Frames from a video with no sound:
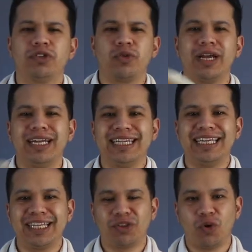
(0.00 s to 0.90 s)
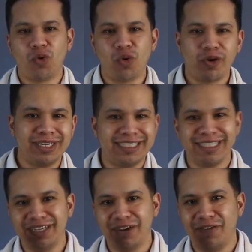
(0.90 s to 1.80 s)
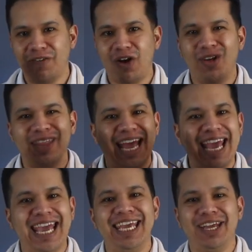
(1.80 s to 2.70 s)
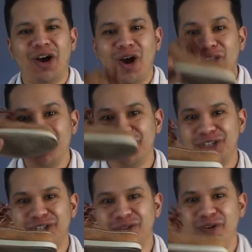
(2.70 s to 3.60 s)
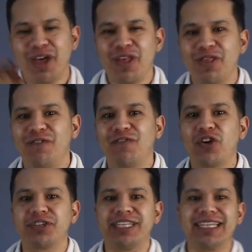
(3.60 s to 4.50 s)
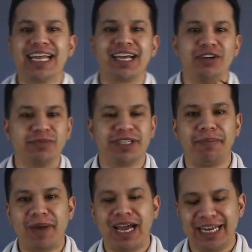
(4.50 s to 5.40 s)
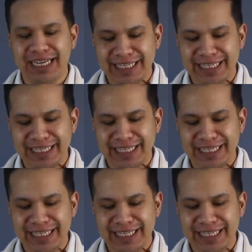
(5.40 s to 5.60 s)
when trying to link the origin of all the hate on this shoe, the first thing that comes to mind